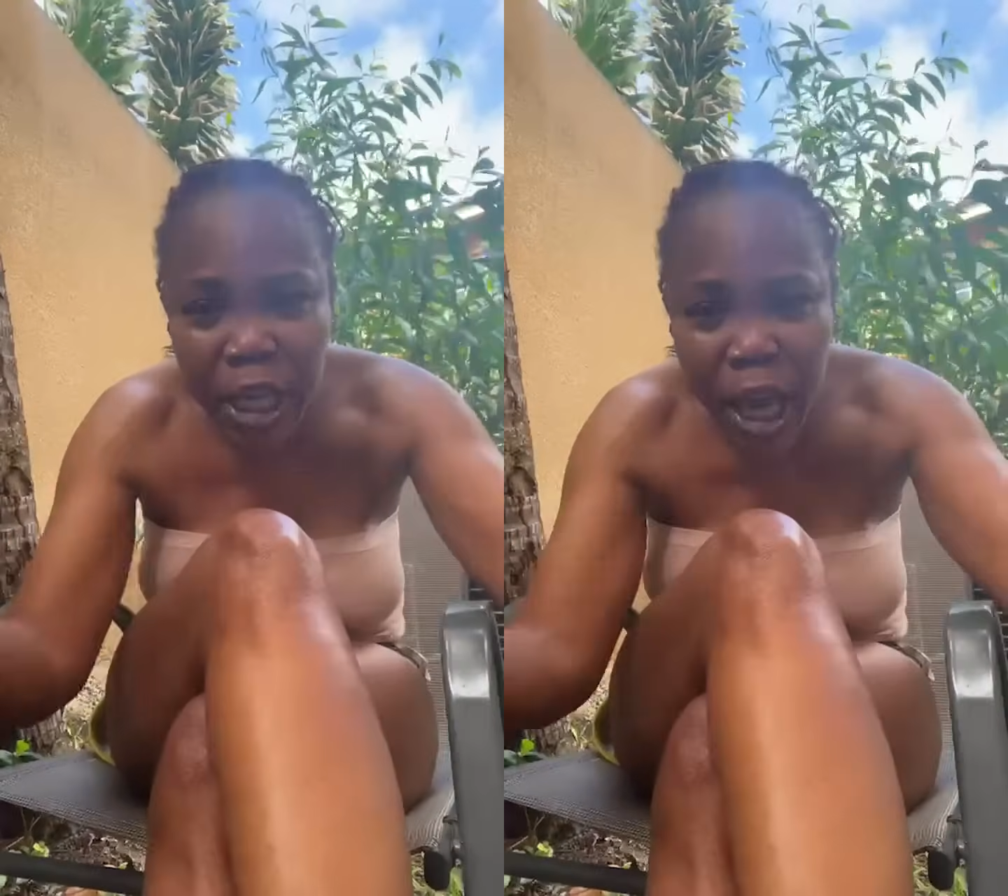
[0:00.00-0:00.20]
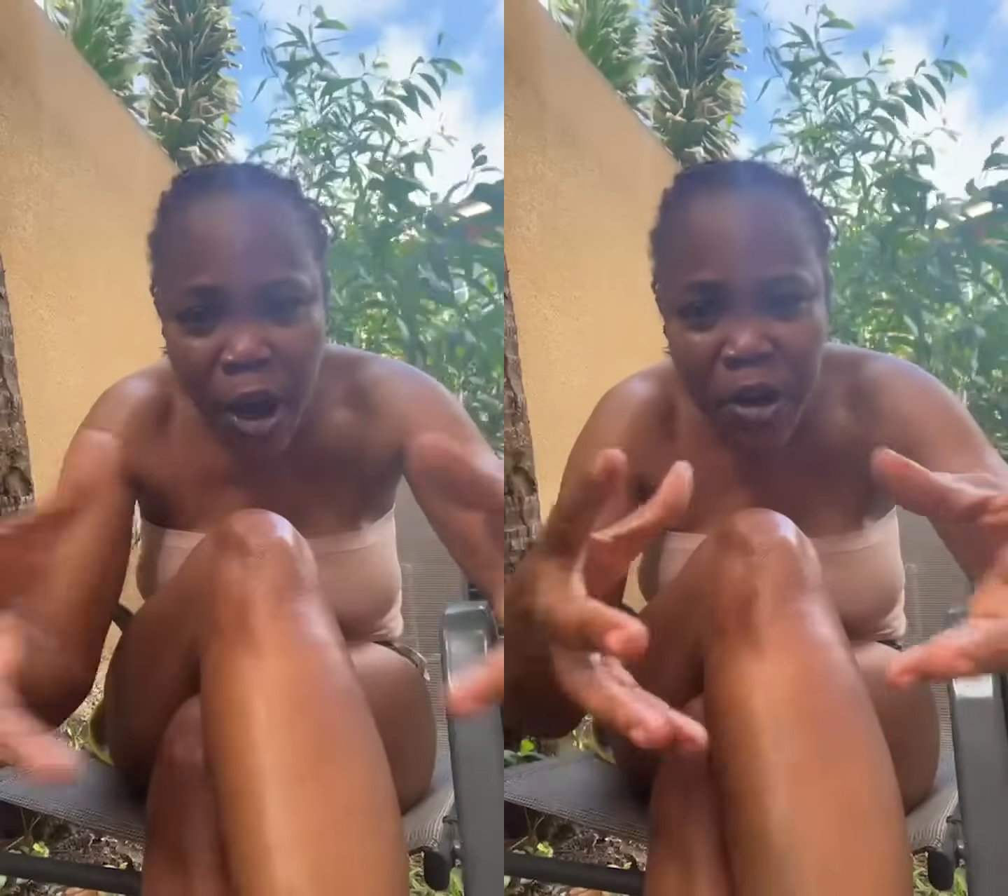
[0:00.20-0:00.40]

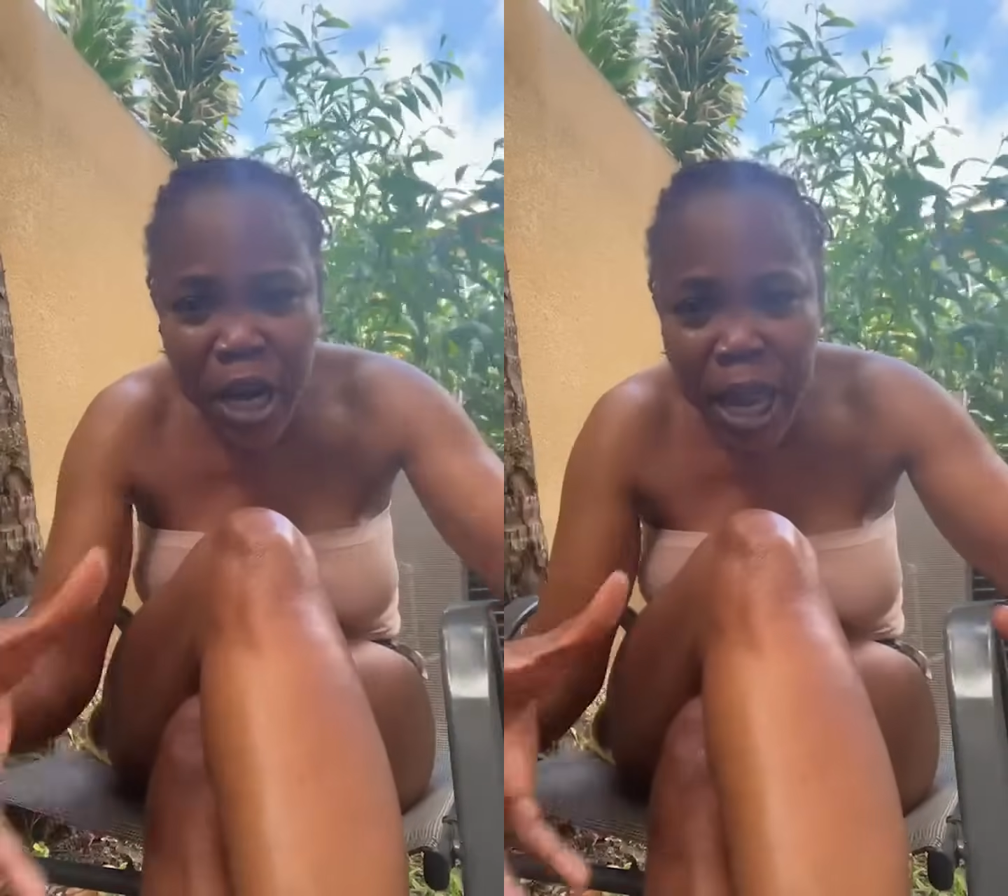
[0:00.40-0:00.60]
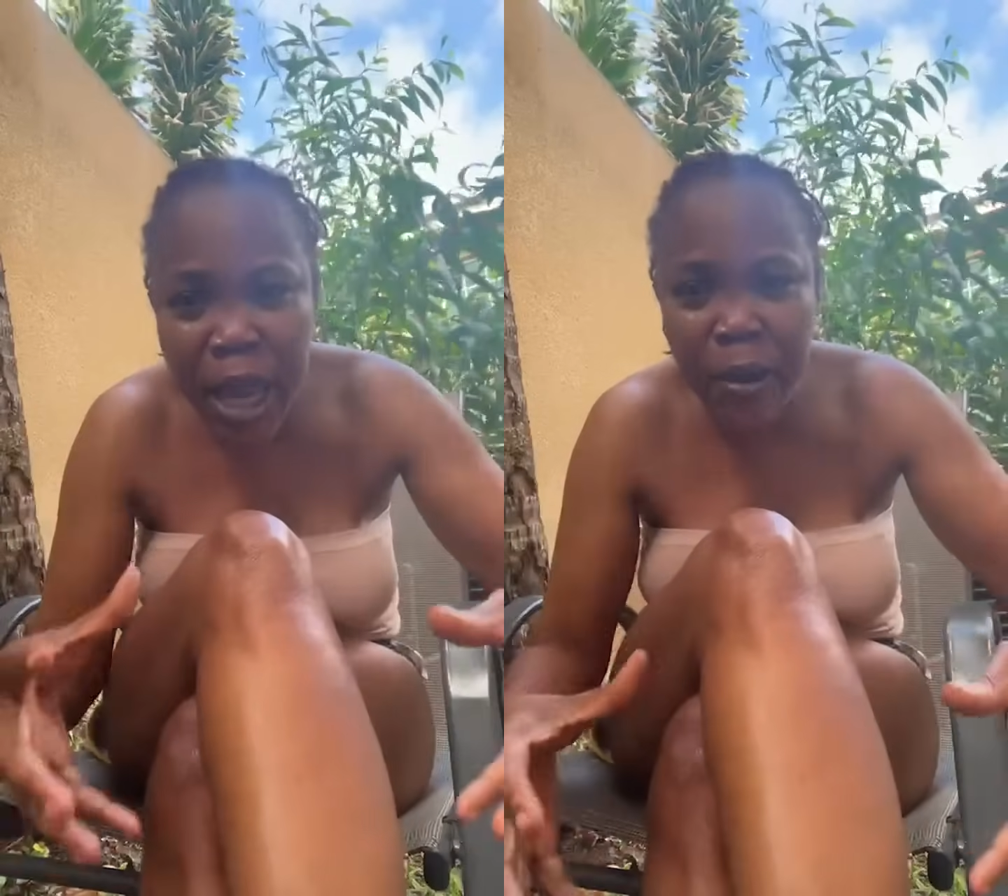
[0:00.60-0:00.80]
their
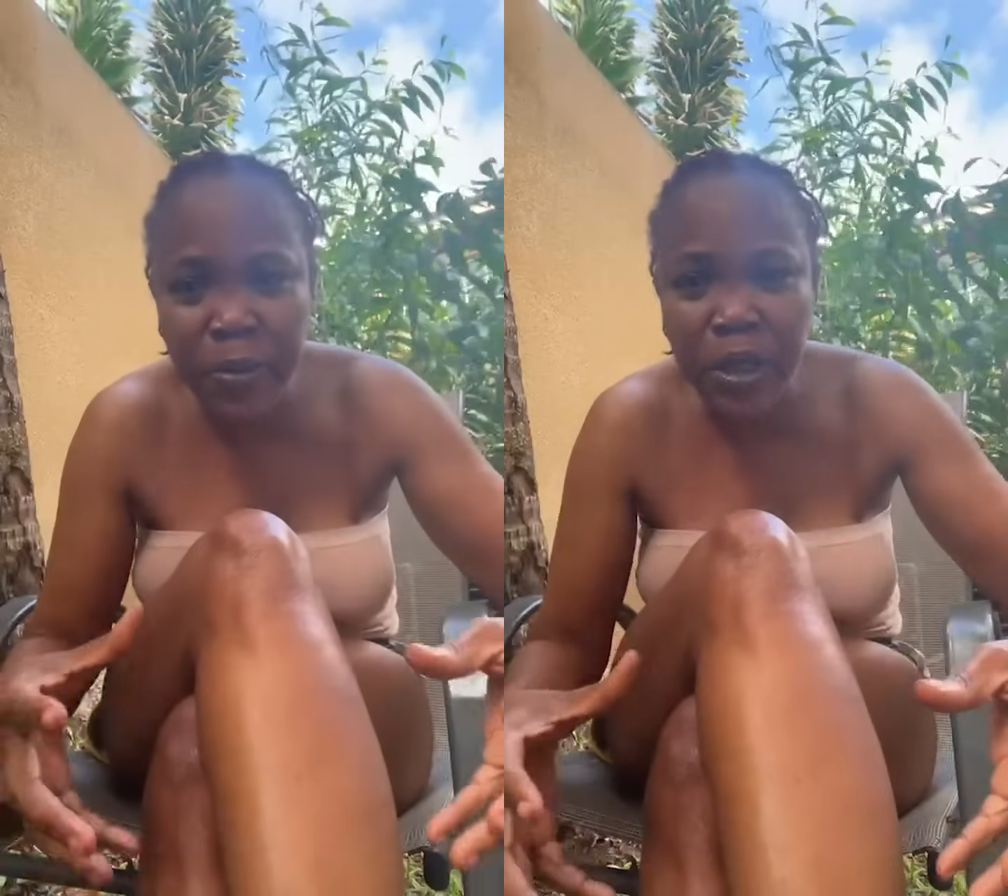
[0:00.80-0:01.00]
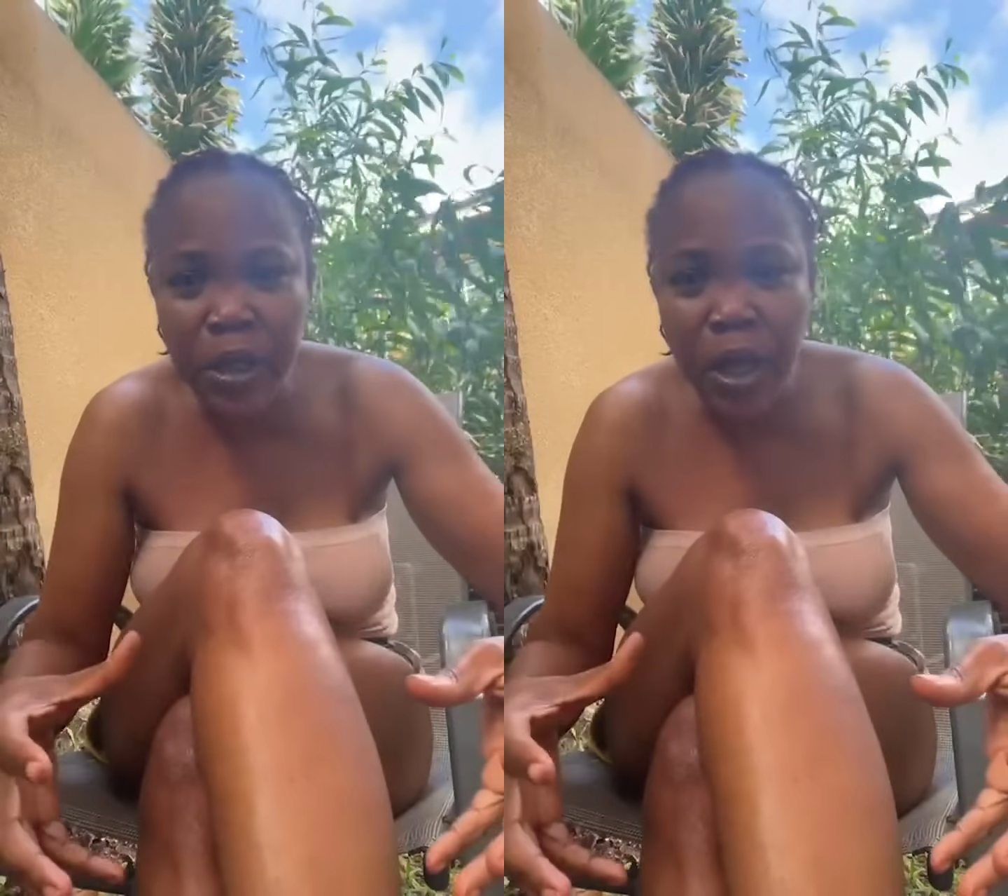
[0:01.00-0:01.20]

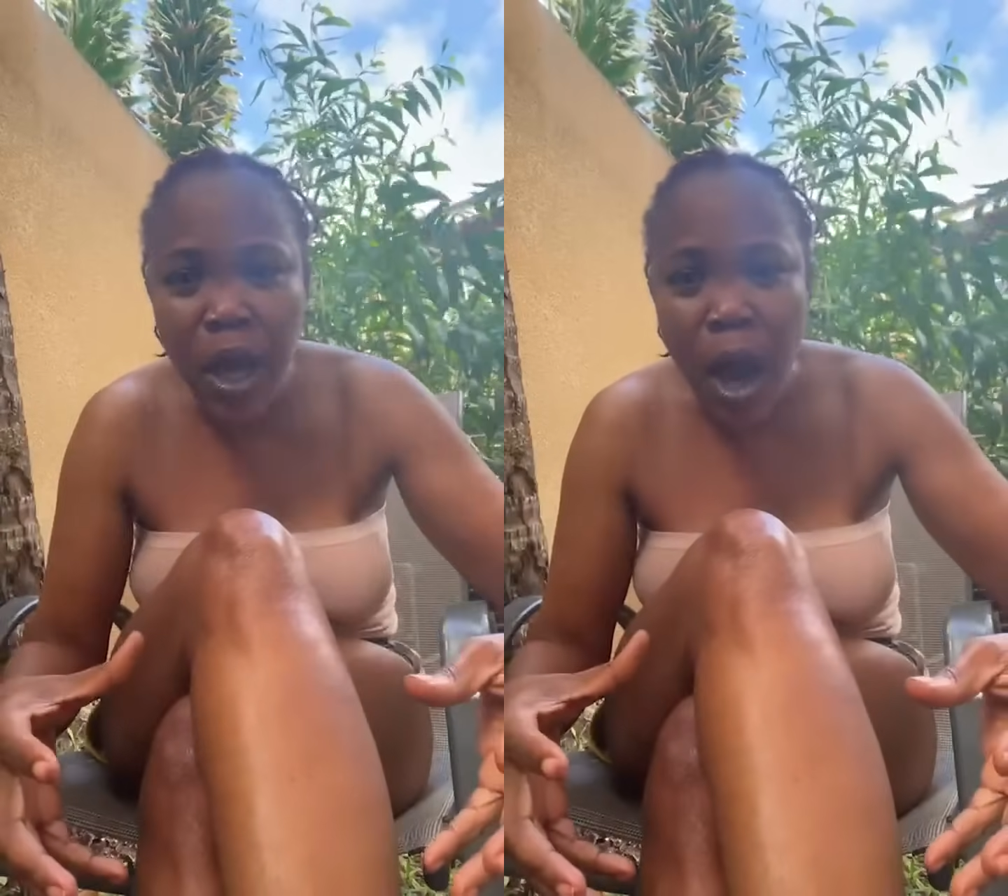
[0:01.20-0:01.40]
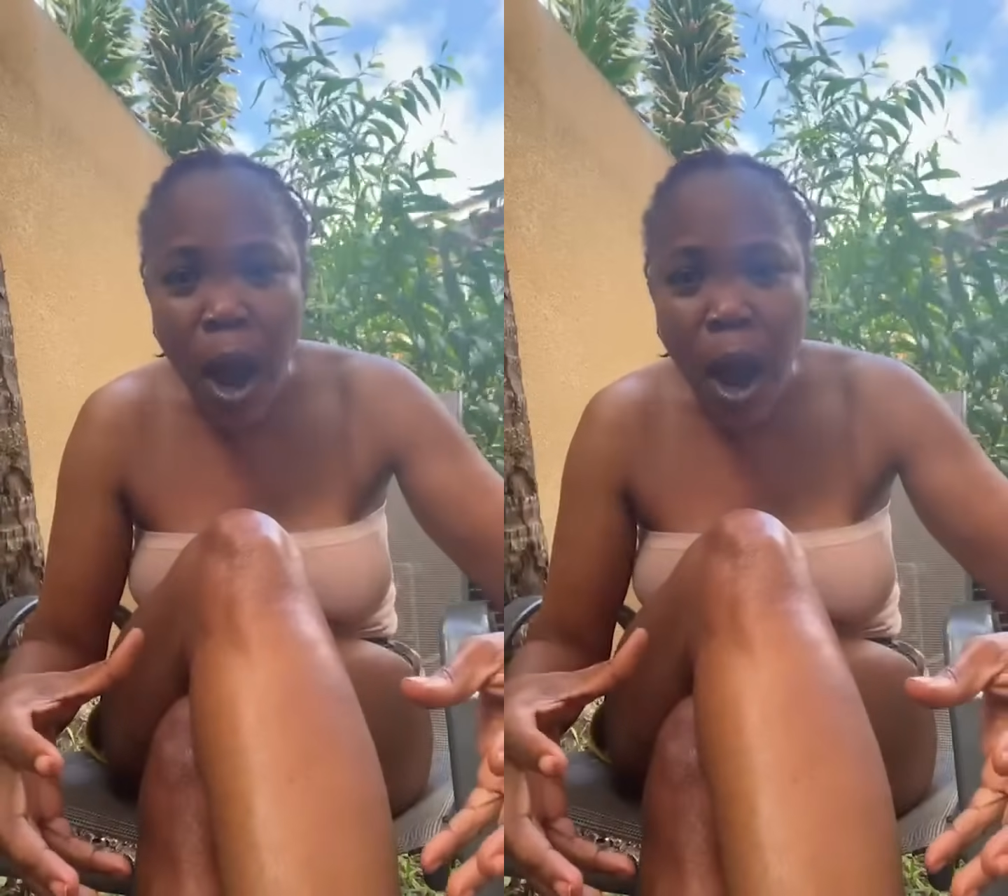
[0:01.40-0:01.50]
names.